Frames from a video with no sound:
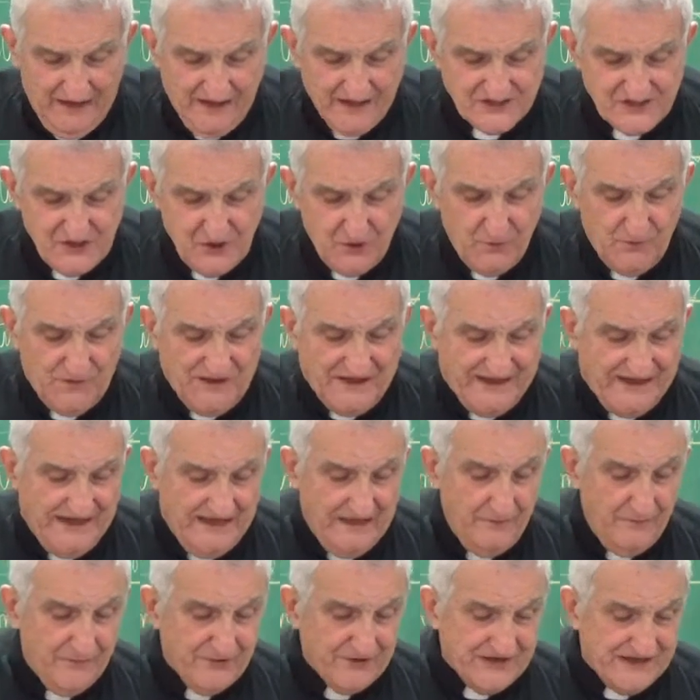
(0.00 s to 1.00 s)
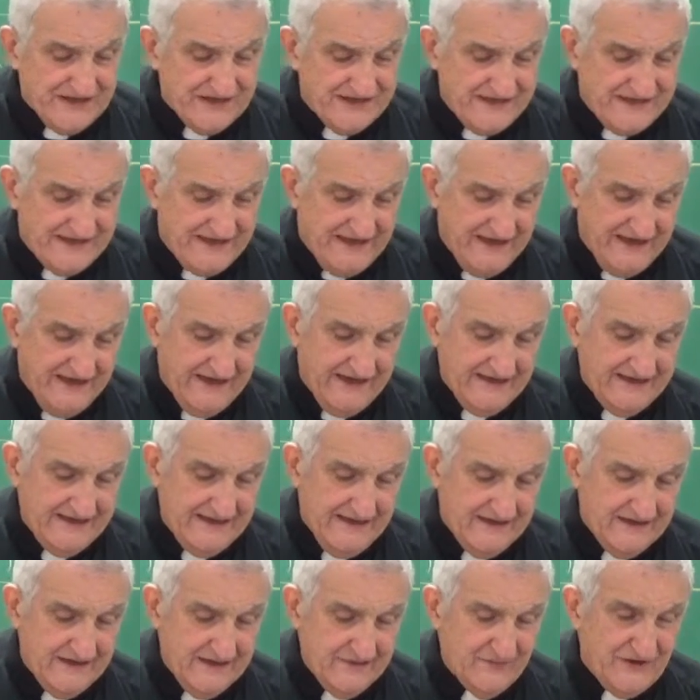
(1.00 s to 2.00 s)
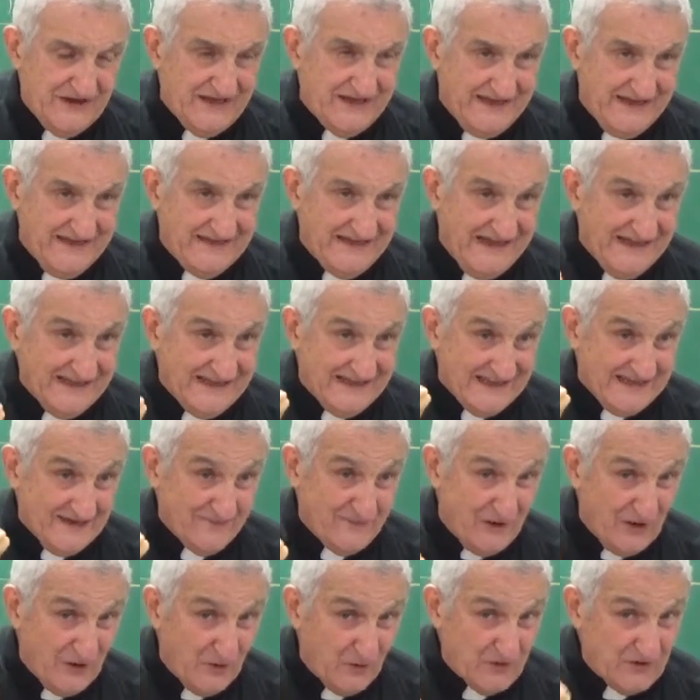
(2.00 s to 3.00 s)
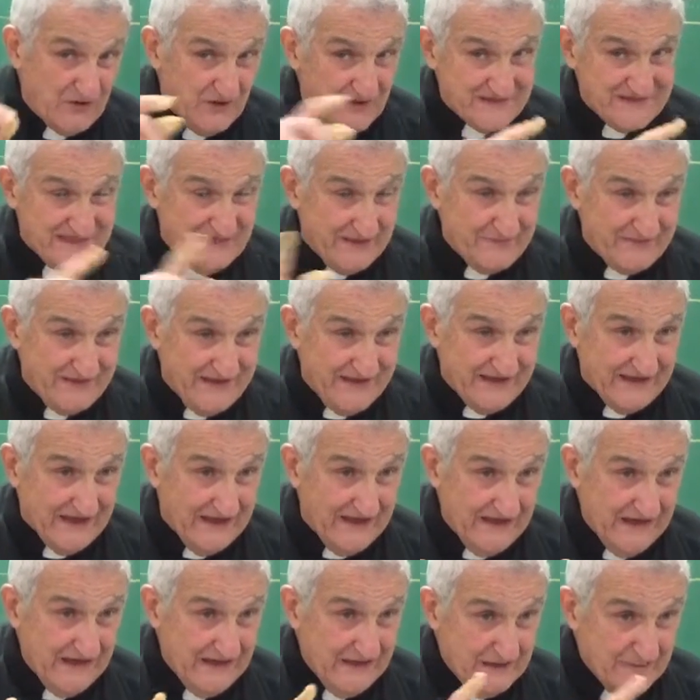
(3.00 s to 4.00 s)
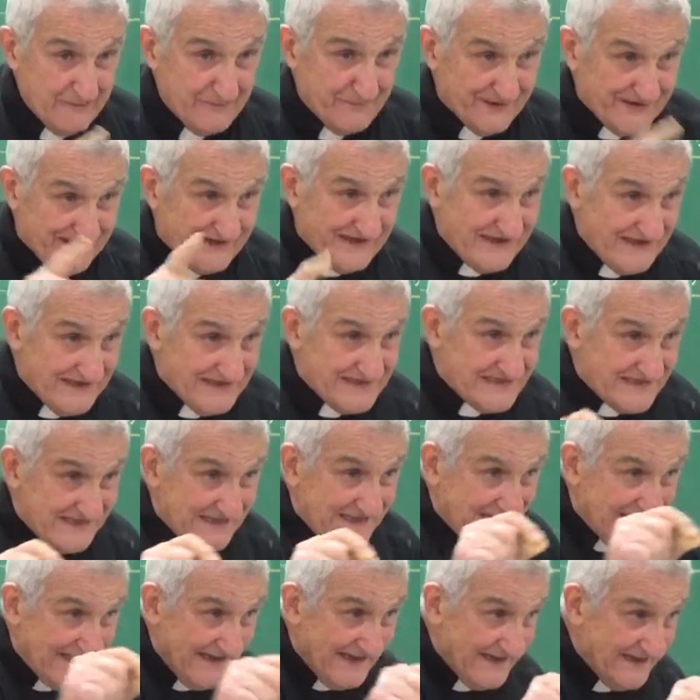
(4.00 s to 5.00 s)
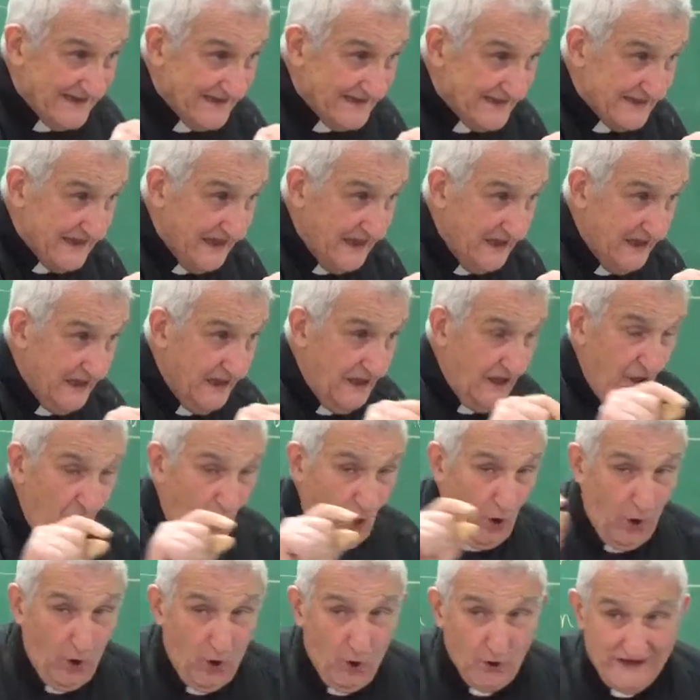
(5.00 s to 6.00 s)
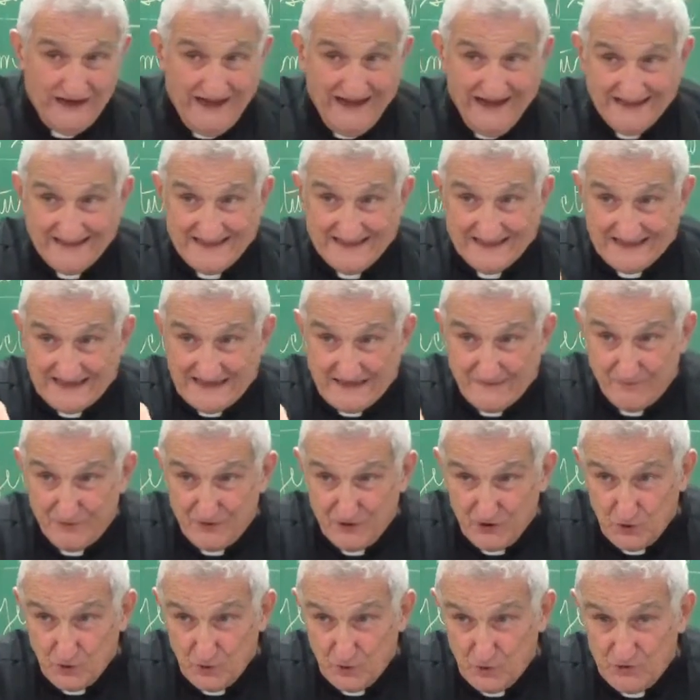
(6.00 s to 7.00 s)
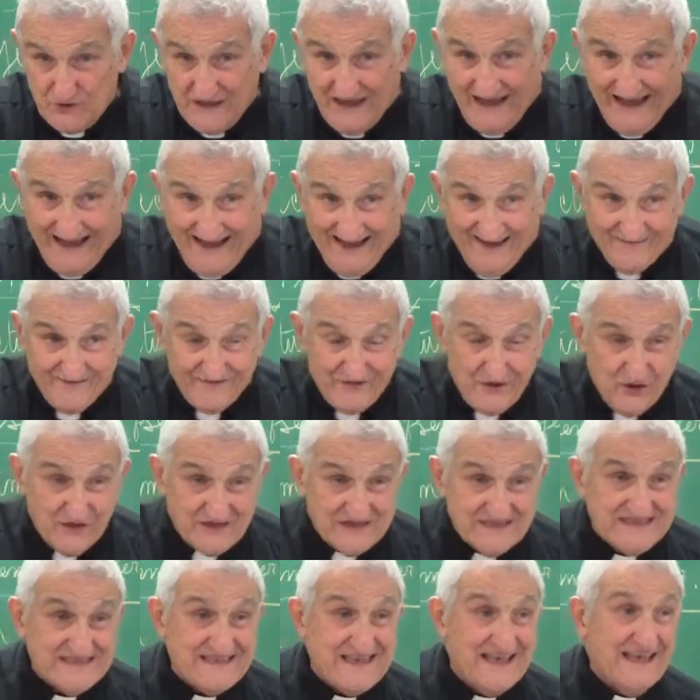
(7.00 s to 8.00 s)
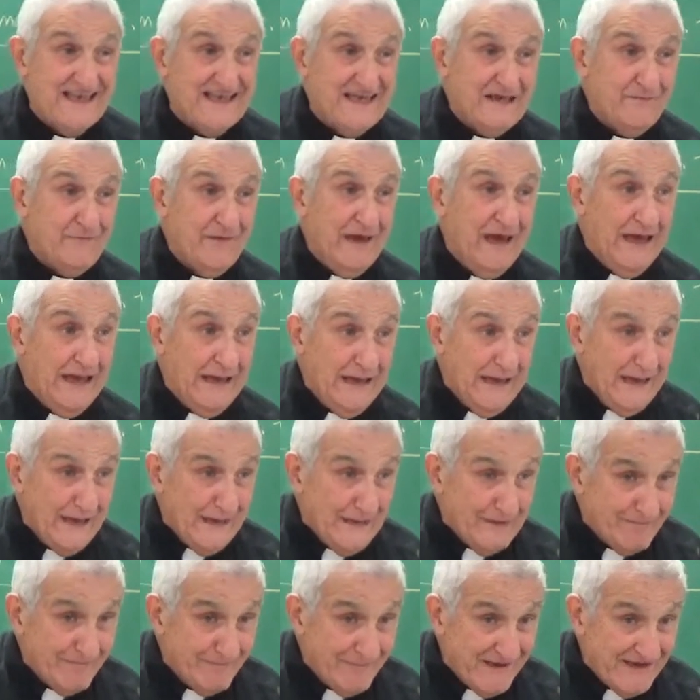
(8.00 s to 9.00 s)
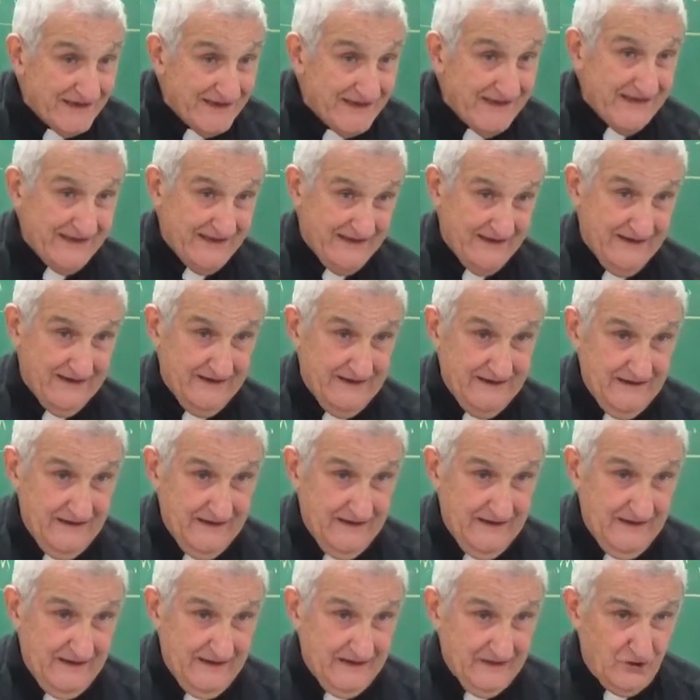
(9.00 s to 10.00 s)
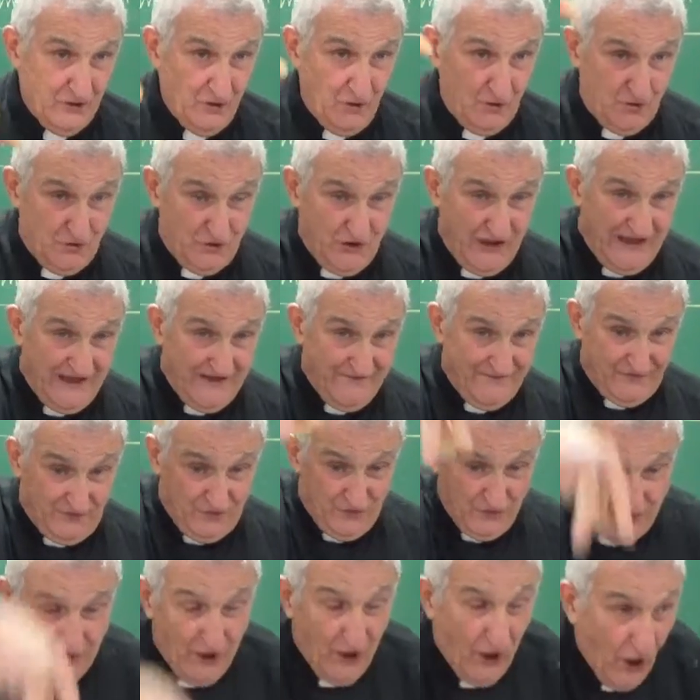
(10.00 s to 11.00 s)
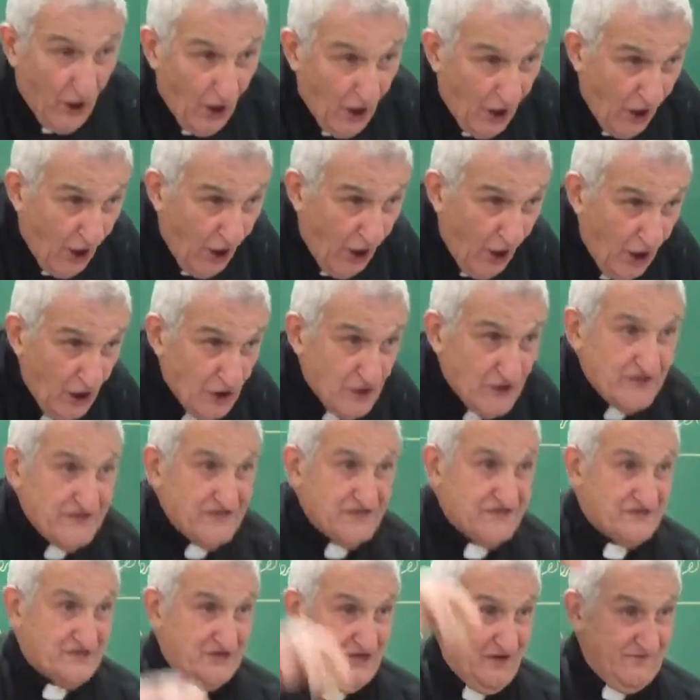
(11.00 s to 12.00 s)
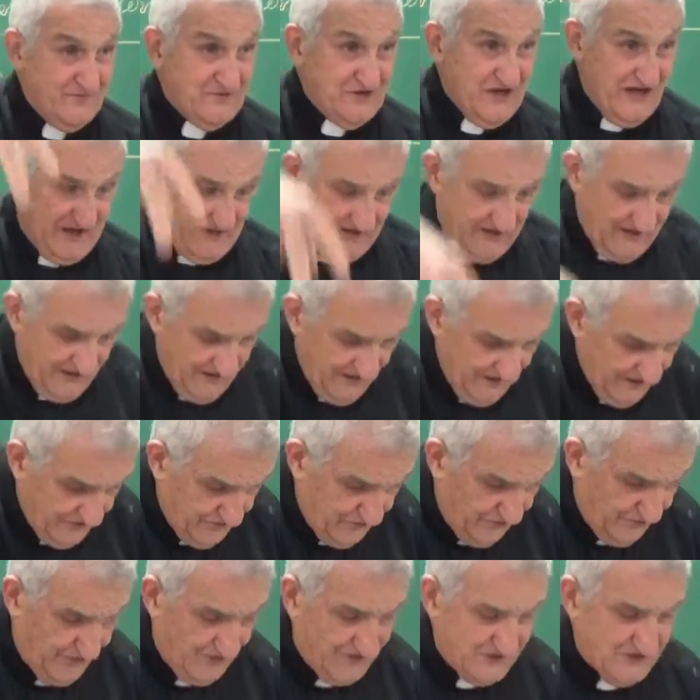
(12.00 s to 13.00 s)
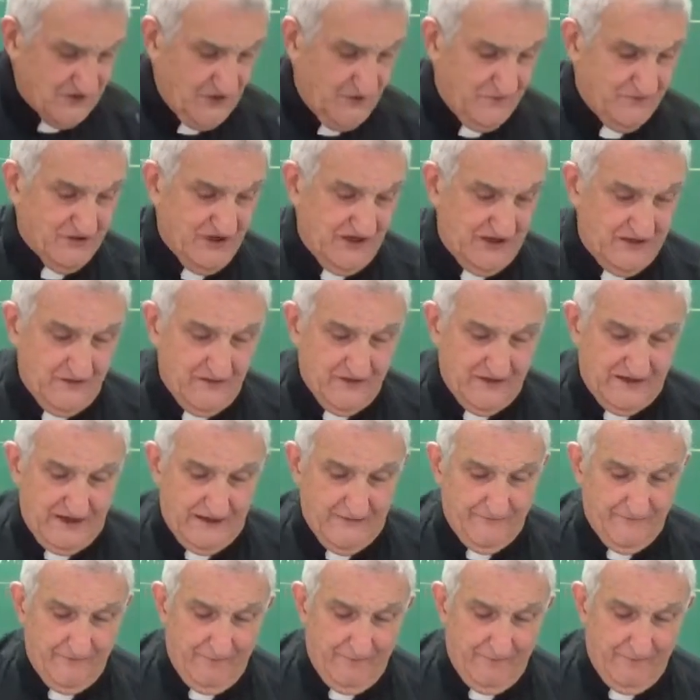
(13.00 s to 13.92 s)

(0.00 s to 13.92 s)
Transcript: So we can predicate, we can attribute, the same thing, predicate or attribute have the same meaning. To give to the subject, to the subject. Okay?